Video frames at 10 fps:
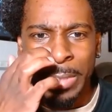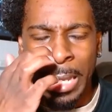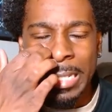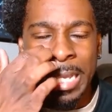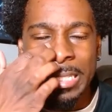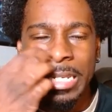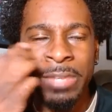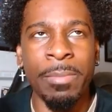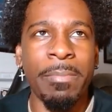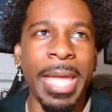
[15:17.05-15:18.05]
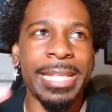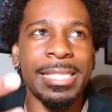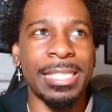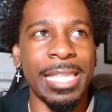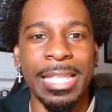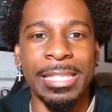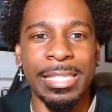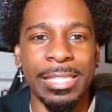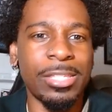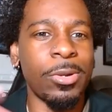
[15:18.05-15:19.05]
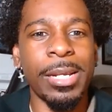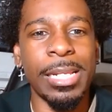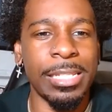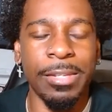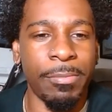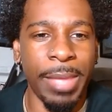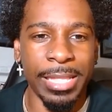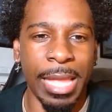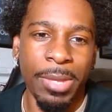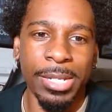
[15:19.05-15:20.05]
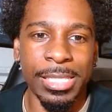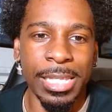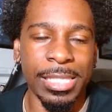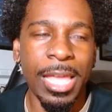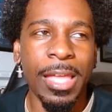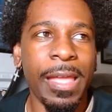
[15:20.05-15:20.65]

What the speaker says: It doesn't even make sense. The story doesn't even make that much sense.